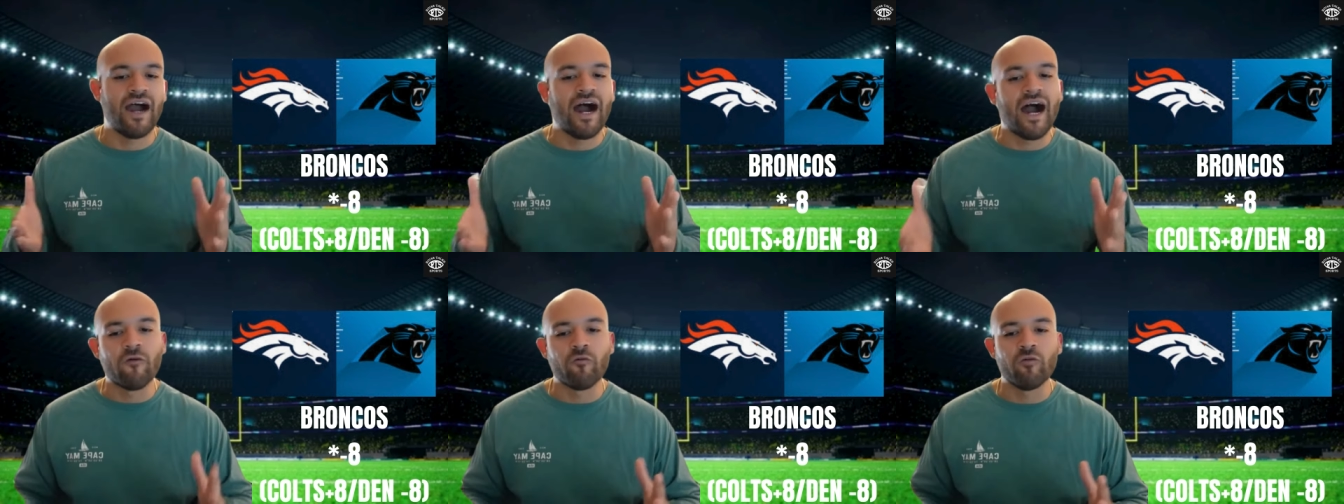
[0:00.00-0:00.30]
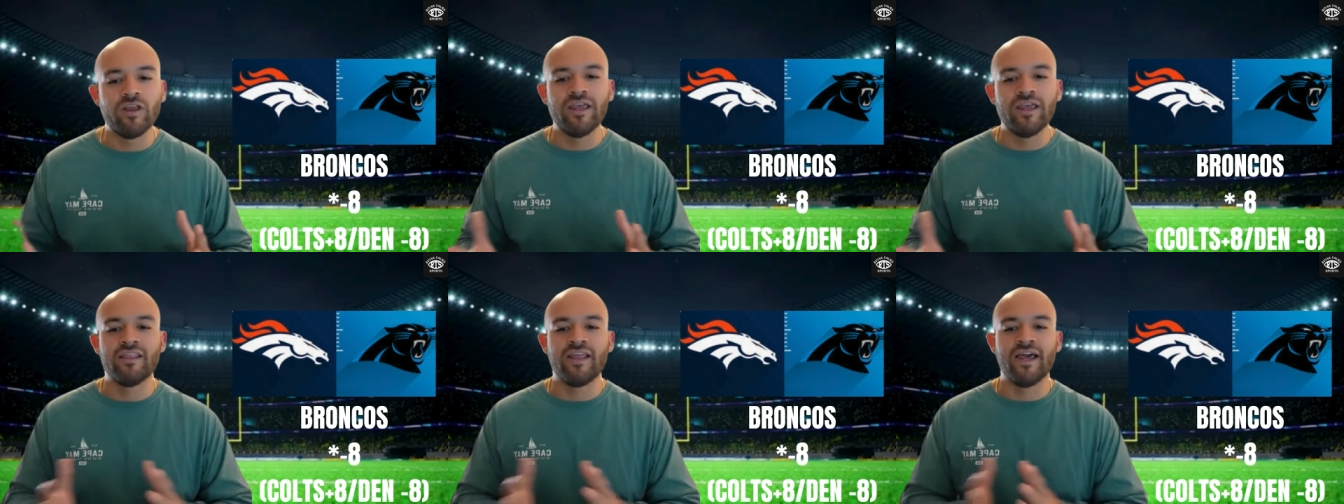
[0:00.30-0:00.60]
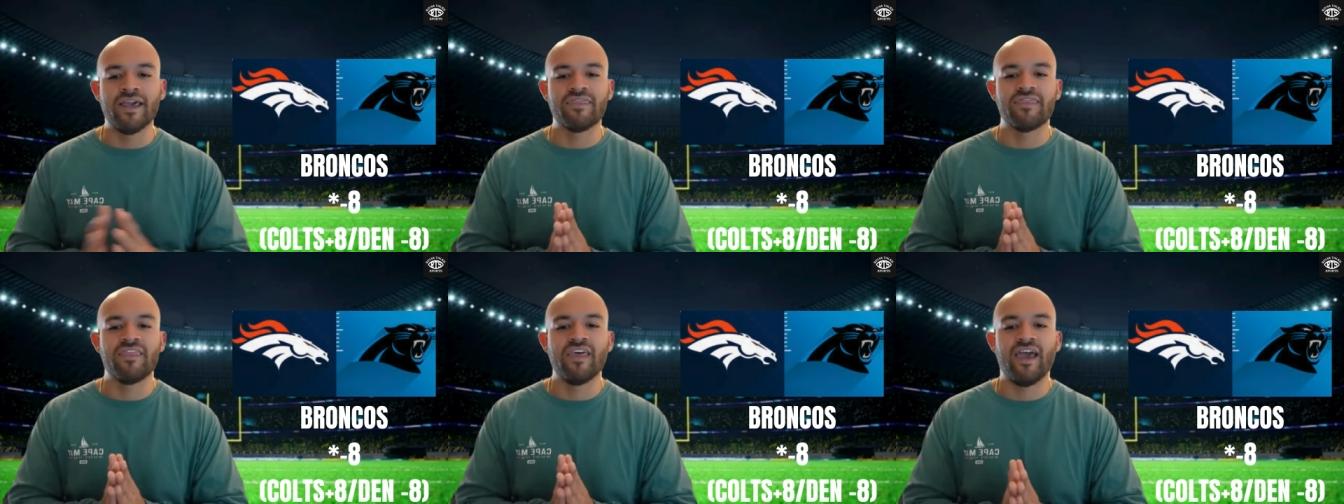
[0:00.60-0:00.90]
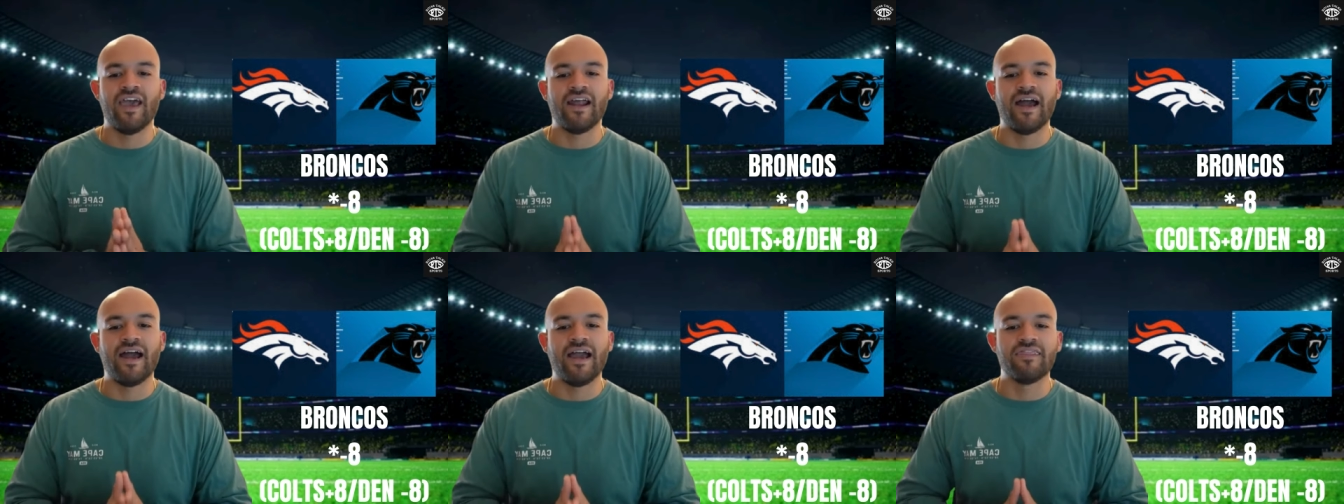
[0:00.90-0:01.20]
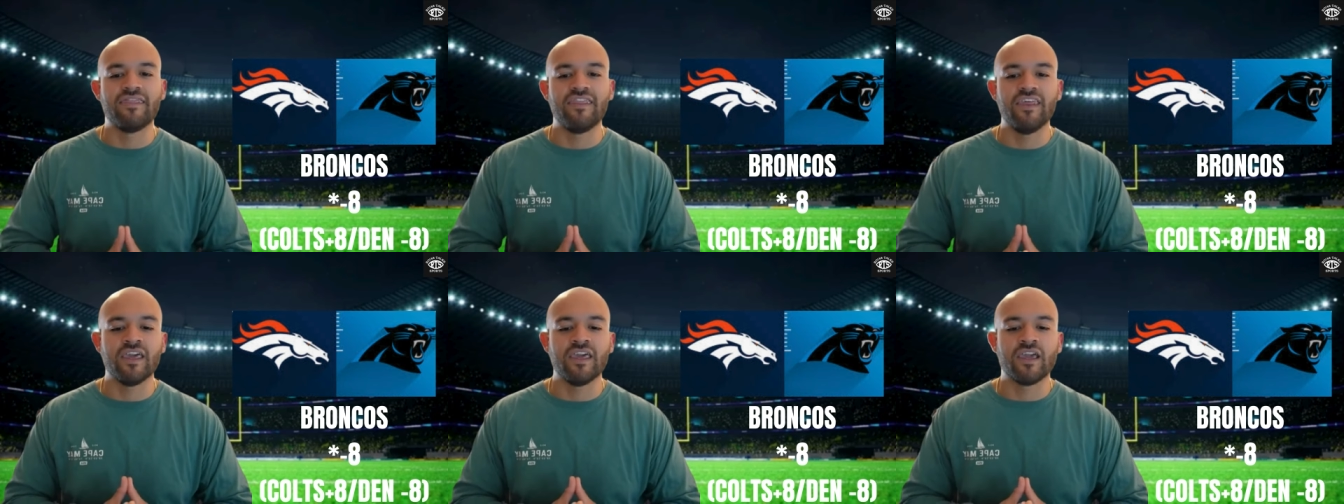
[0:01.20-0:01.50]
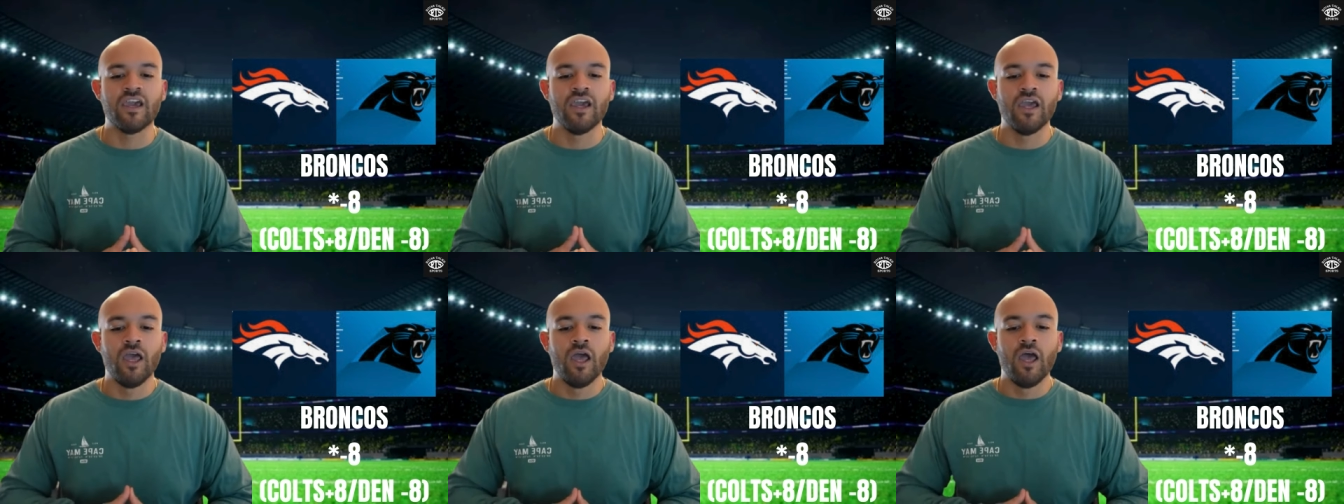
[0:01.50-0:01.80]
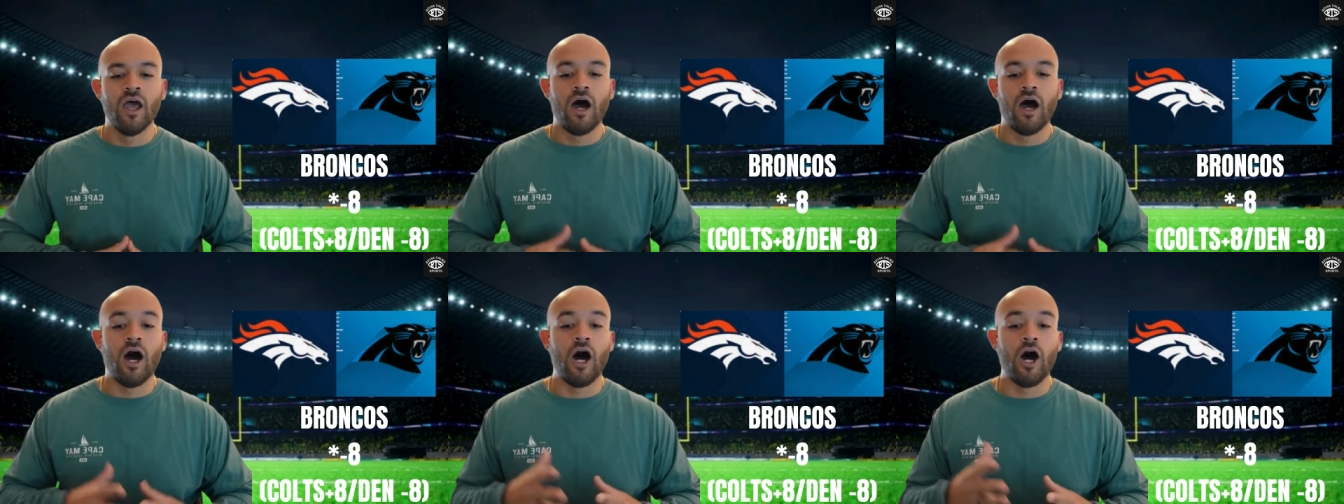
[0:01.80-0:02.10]
I really like that. I think
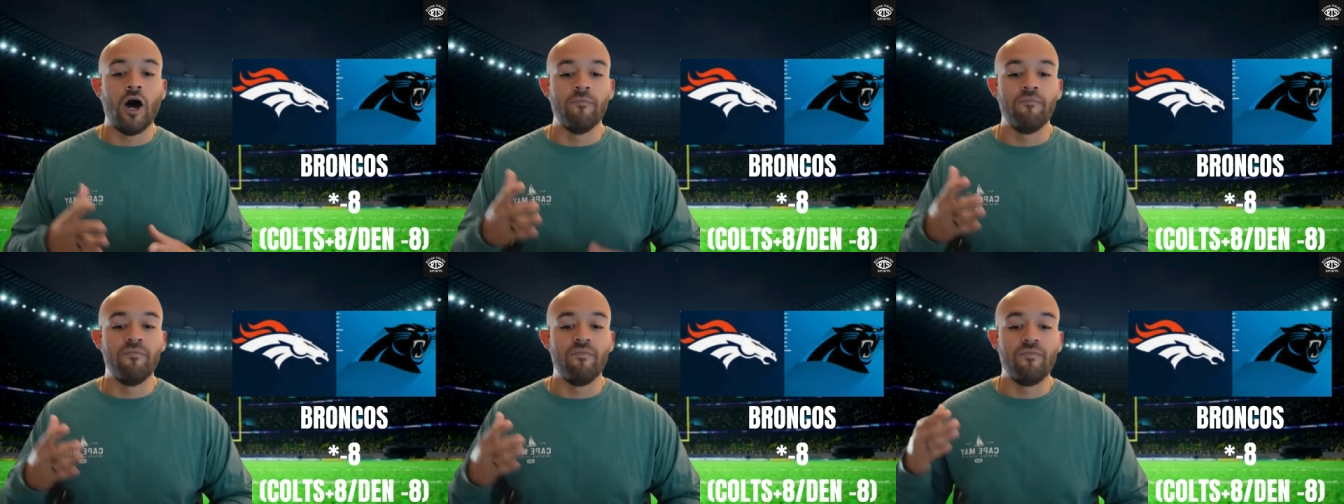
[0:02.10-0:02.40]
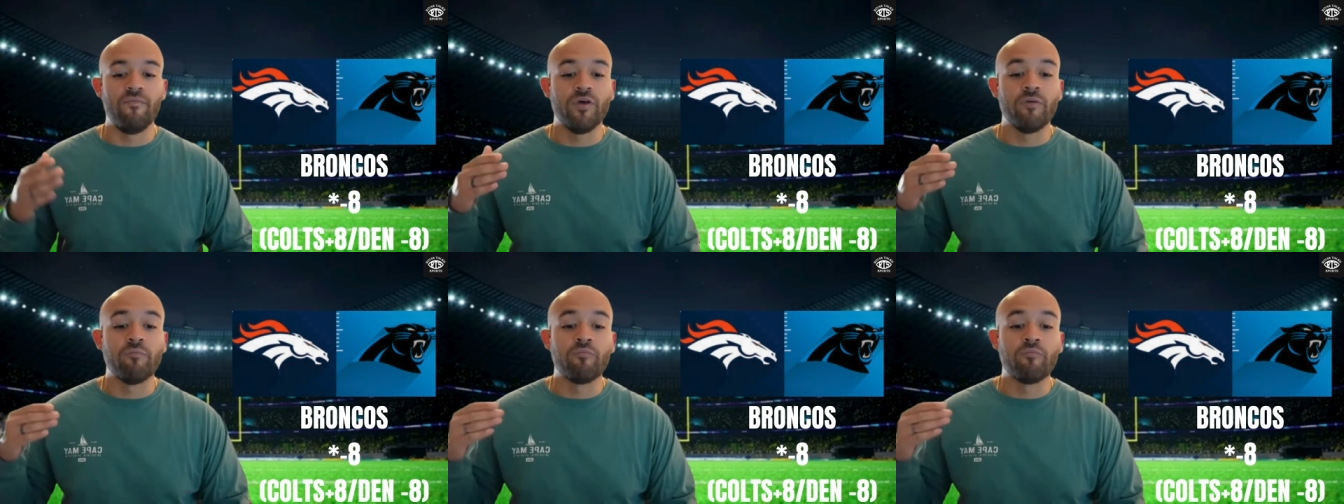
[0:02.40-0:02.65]
the